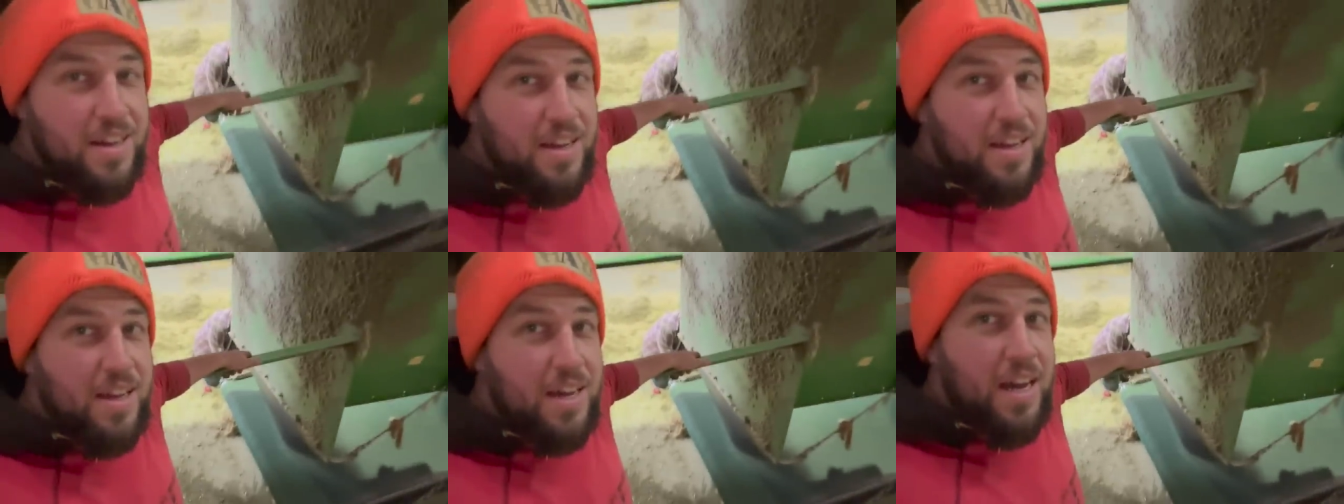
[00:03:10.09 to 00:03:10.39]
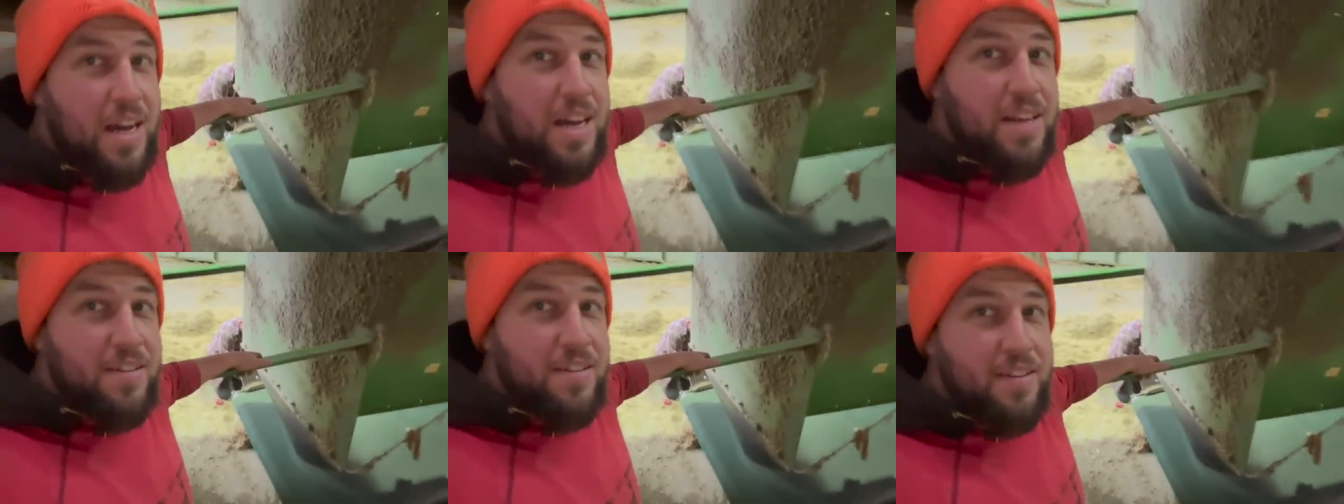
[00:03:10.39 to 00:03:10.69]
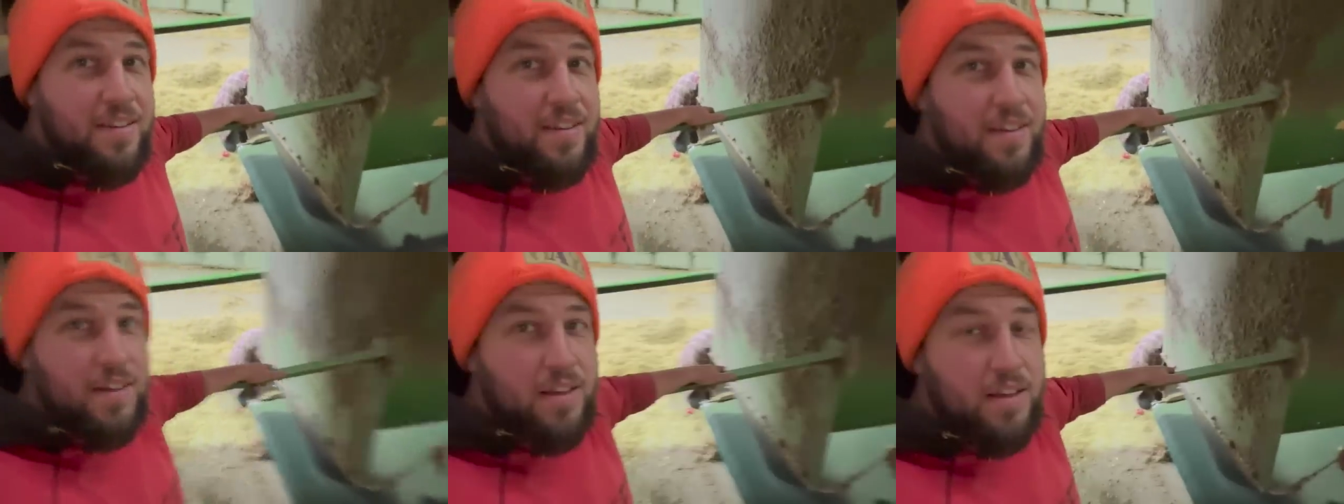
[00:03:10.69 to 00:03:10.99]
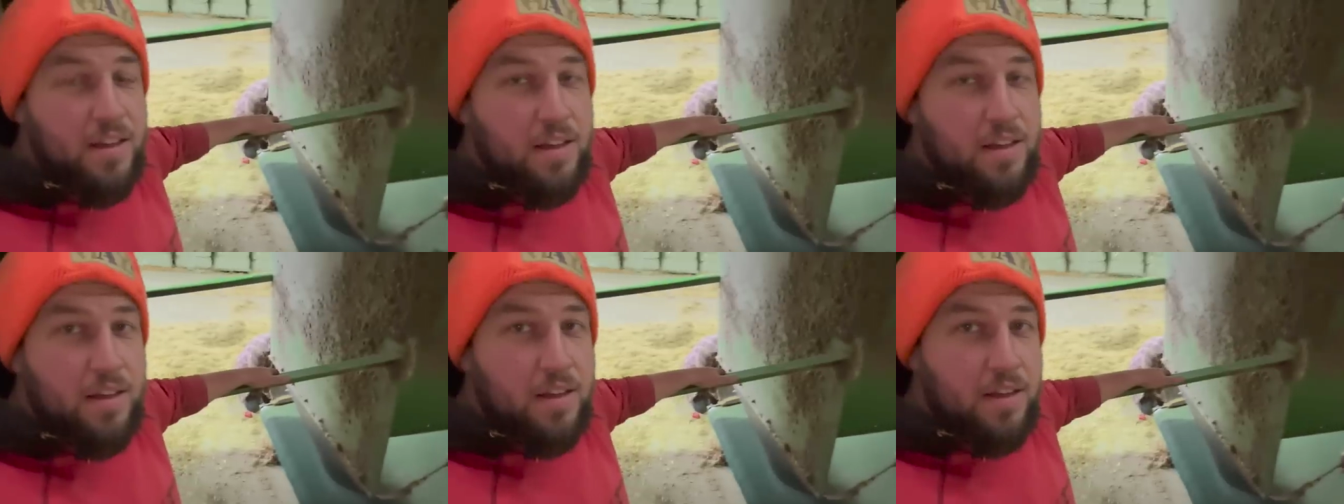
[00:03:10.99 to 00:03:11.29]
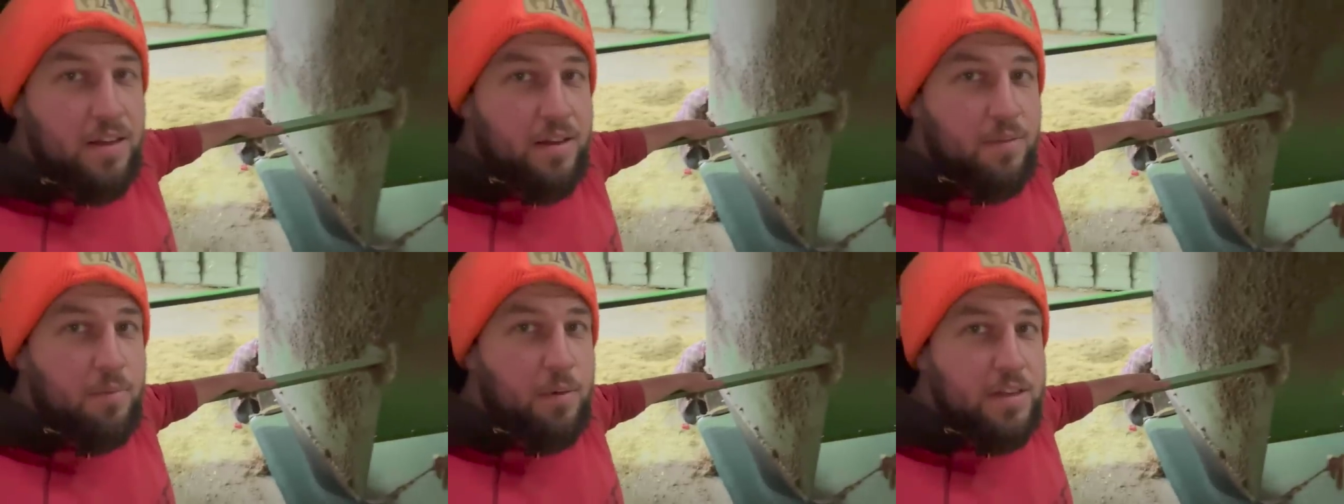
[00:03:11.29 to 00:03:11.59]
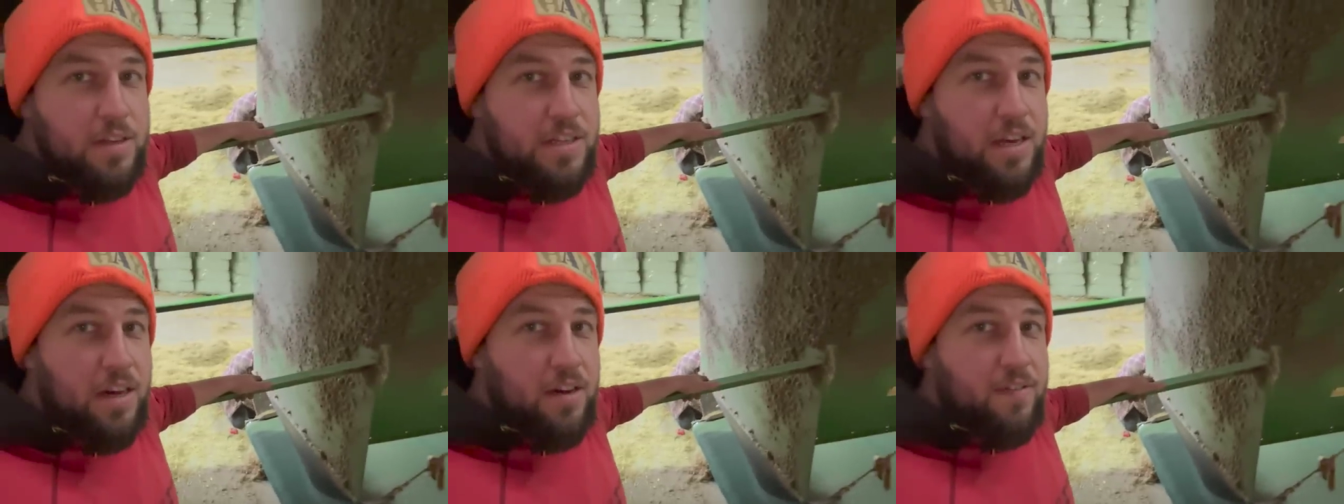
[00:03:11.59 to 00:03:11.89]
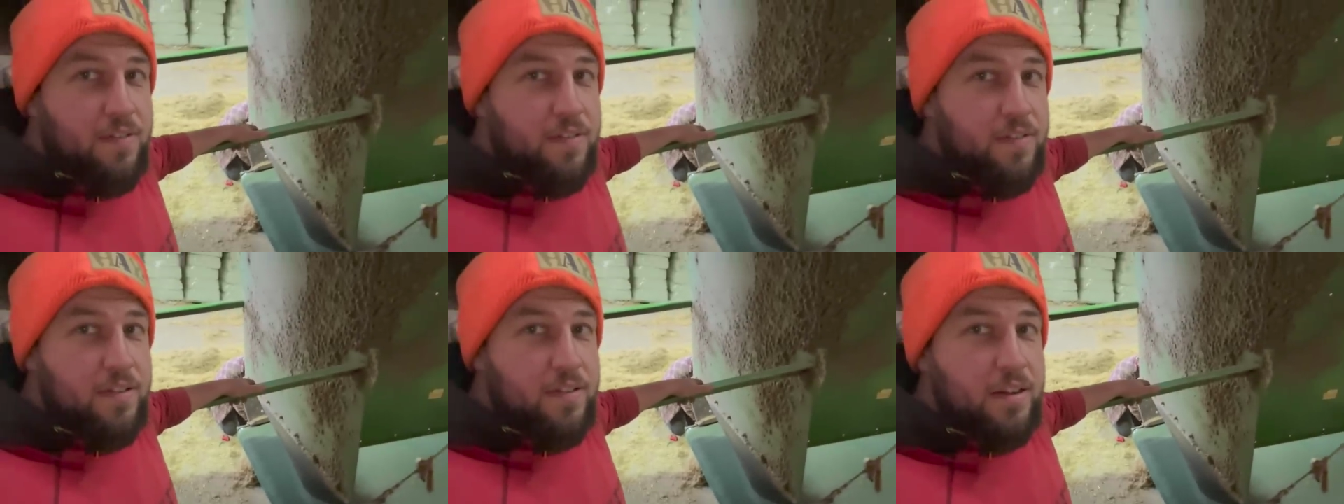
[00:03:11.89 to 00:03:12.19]
yet myself,
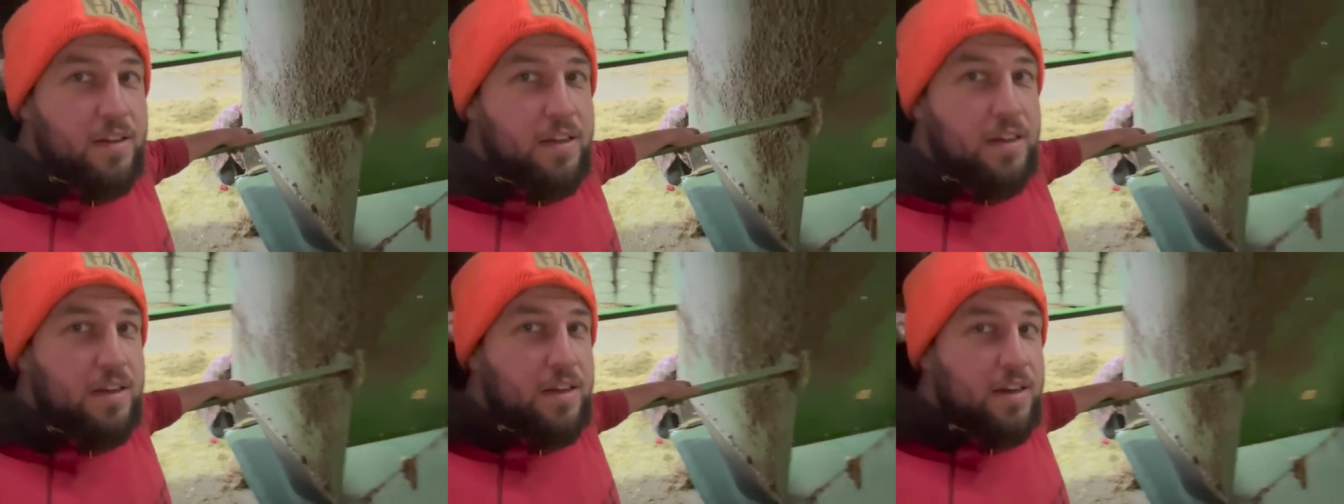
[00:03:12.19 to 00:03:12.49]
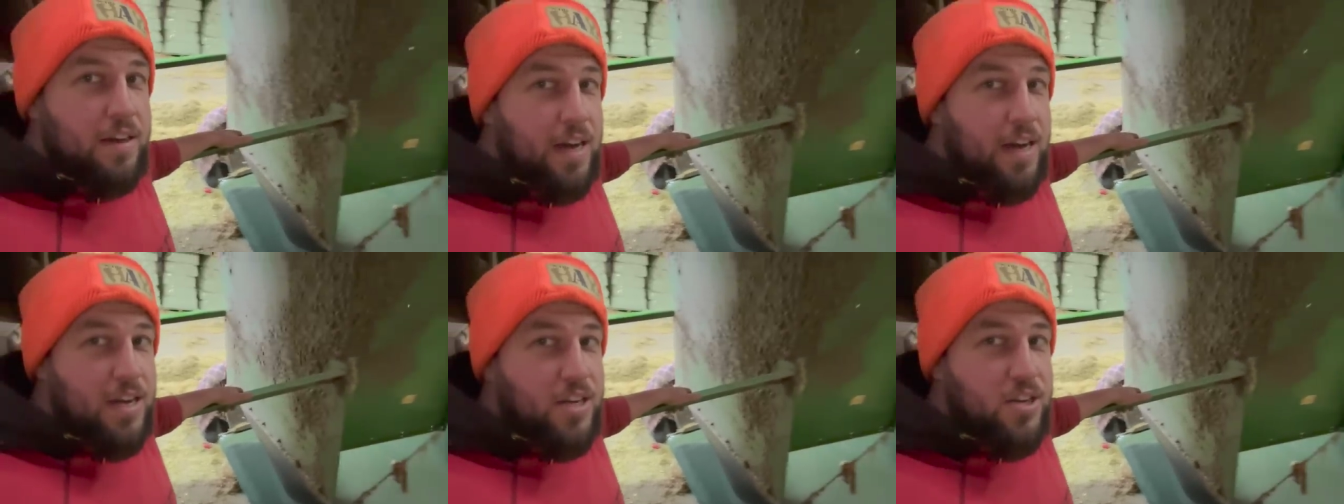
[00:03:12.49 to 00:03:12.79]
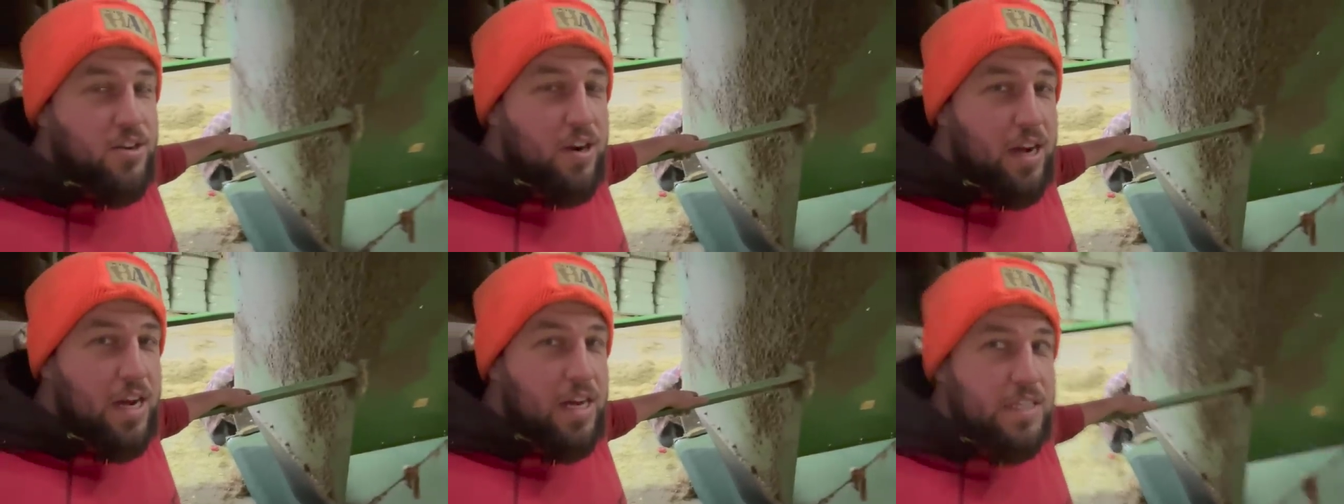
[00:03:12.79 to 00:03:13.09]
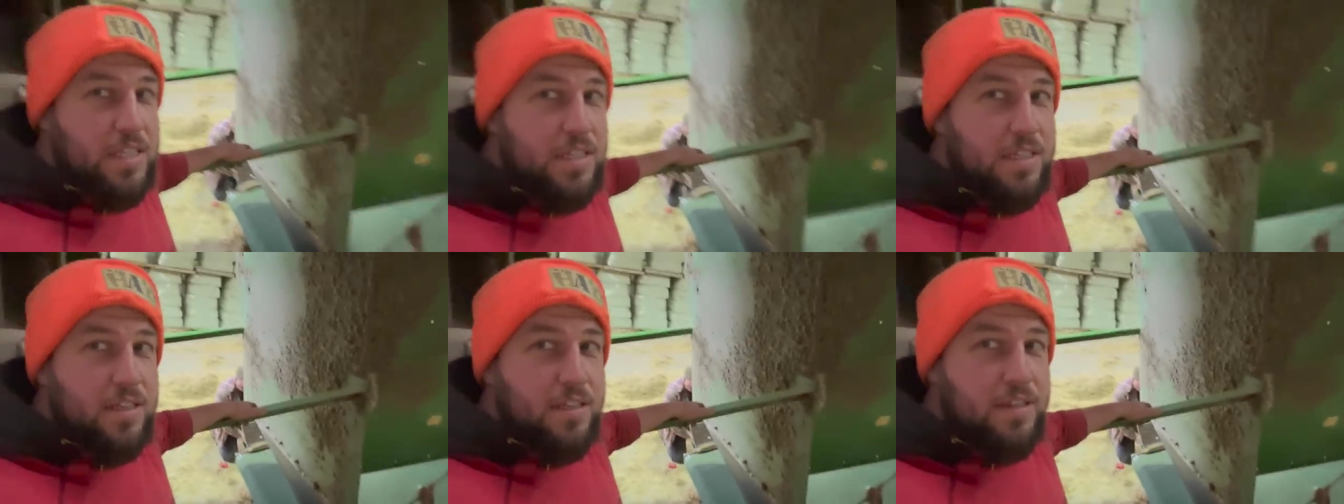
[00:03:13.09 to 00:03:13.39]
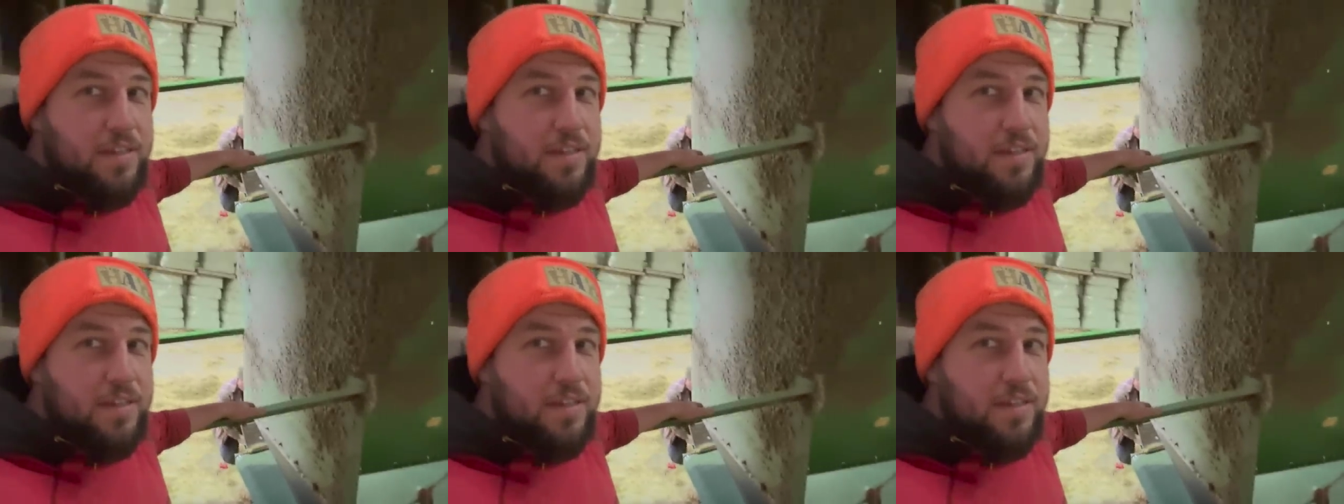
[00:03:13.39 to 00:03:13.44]
HRS,